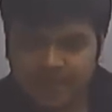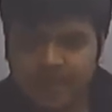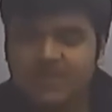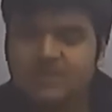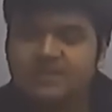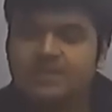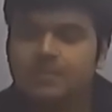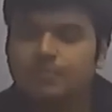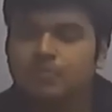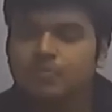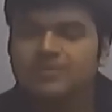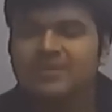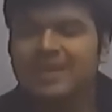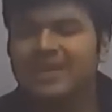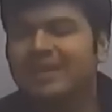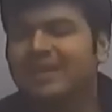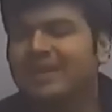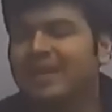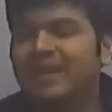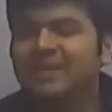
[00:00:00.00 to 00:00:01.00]
Suppose I
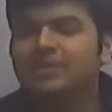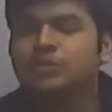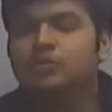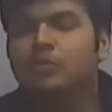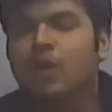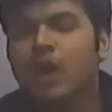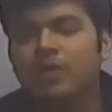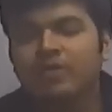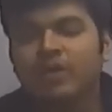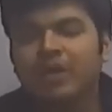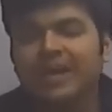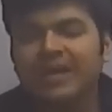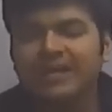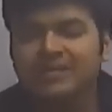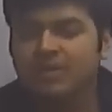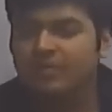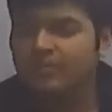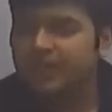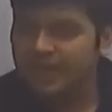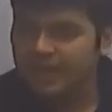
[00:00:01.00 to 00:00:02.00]
collect 200 days
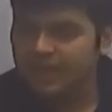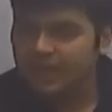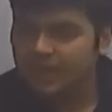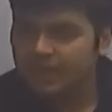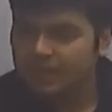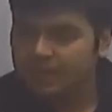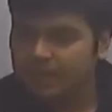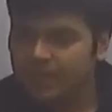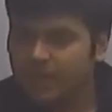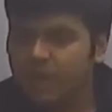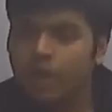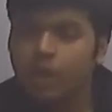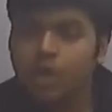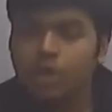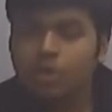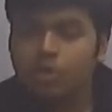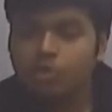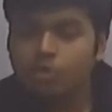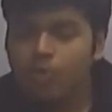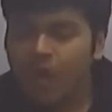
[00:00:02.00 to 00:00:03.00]
of data.
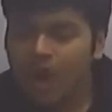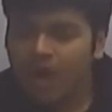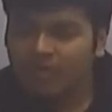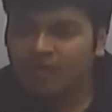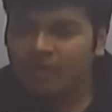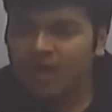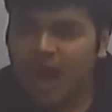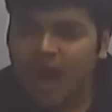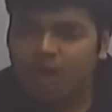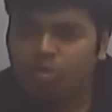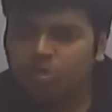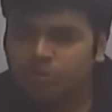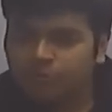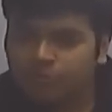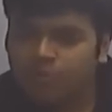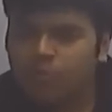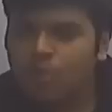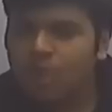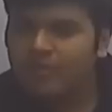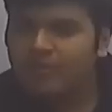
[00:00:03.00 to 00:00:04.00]
Out of
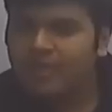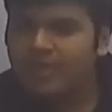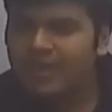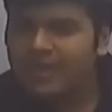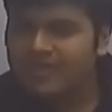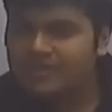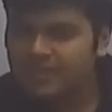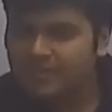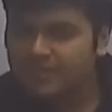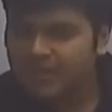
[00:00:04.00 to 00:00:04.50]
200 days